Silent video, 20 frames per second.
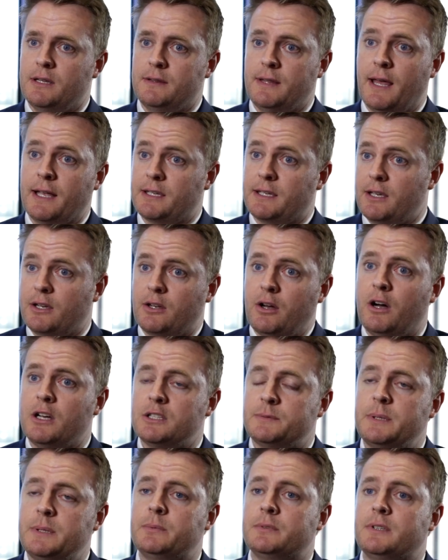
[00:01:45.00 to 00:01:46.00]
that can
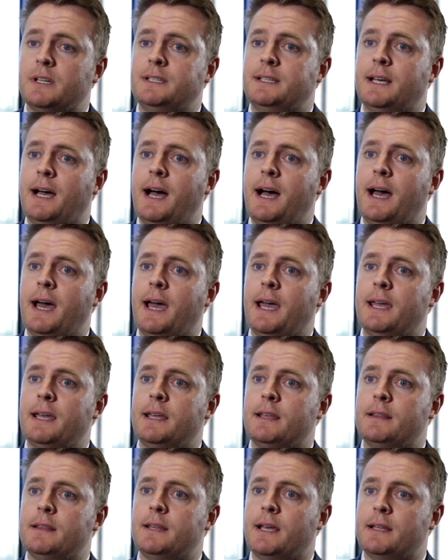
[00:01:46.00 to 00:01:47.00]
cause people to die,
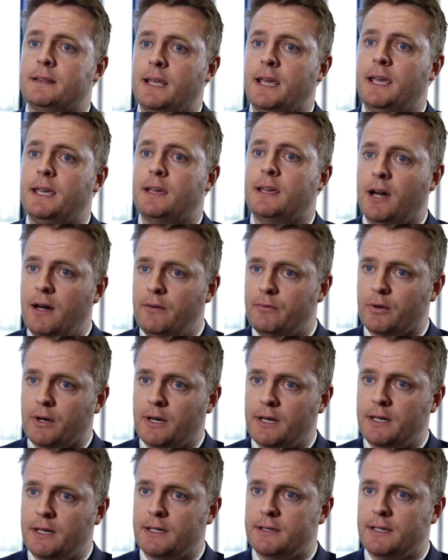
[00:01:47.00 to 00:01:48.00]
that they
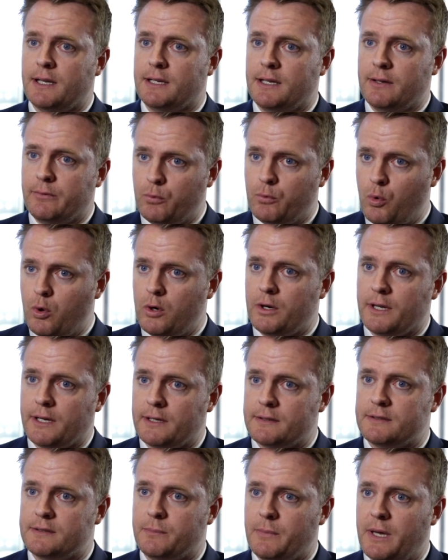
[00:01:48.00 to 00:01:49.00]
cover it and they give
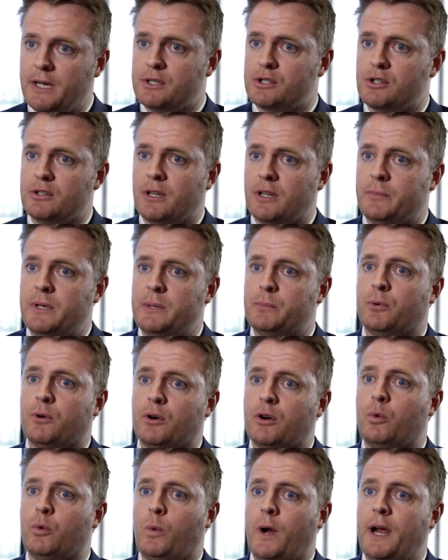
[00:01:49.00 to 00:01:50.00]
warning to make sure that people
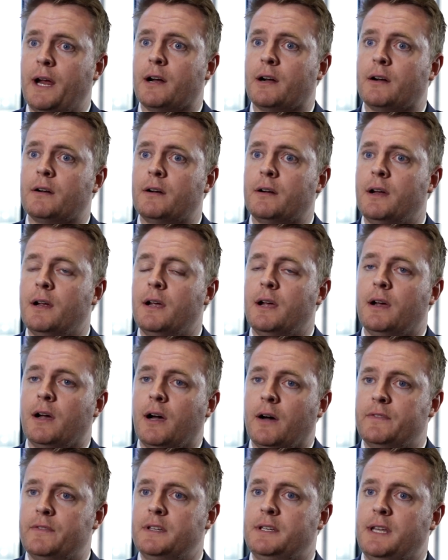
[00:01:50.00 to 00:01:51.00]
are aware
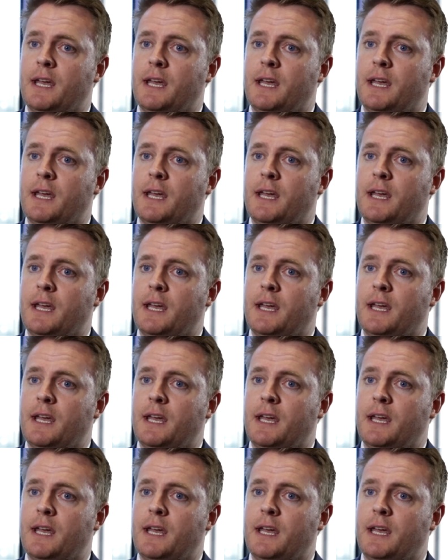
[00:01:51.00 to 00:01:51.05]
of the